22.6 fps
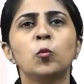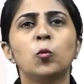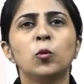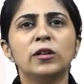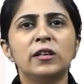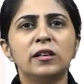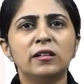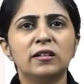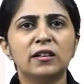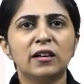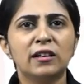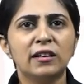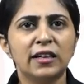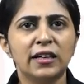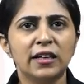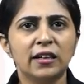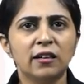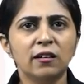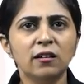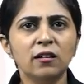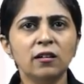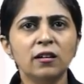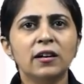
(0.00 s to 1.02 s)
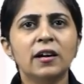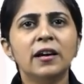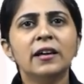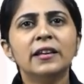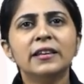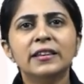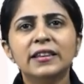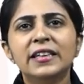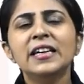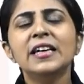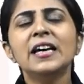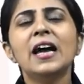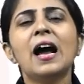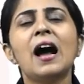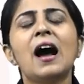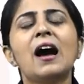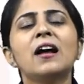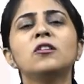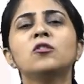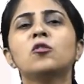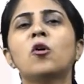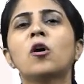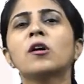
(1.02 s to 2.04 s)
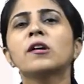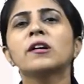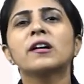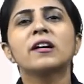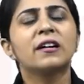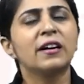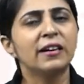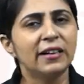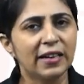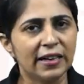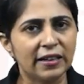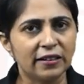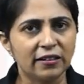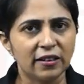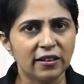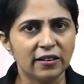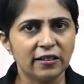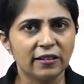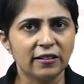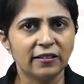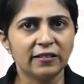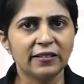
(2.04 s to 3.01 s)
within the layer, they are not connected.